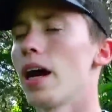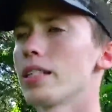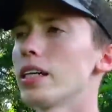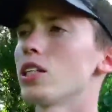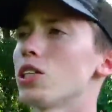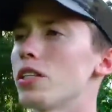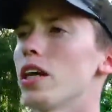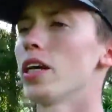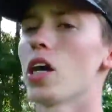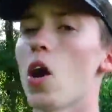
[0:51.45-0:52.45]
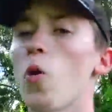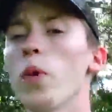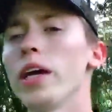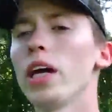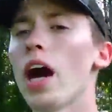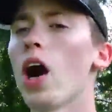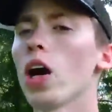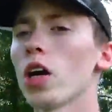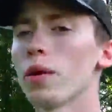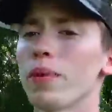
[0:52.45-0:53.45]
as I just said, we
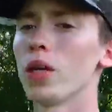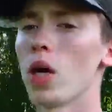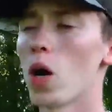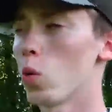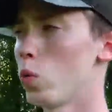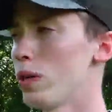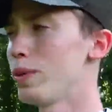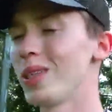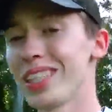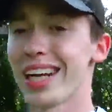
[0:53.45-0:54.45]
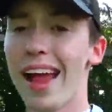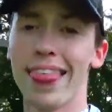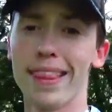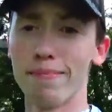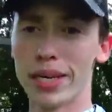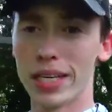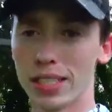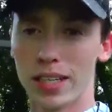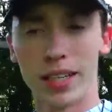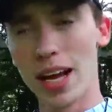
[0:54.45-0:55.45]
are going to be rebuilding the
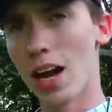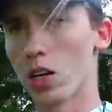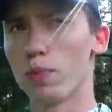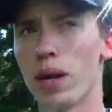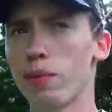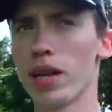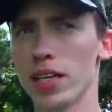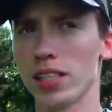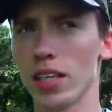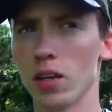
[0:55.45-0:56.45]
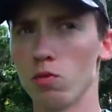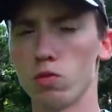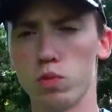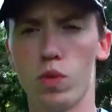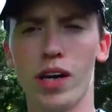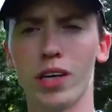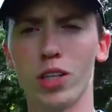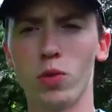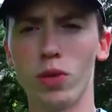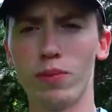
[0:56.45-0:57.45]
beast. Now, you might be asking, why are
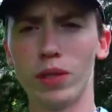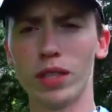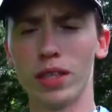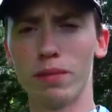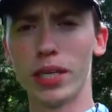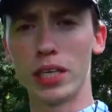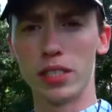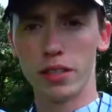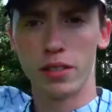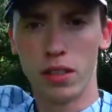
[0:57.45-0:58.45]
you rebuilding the beast?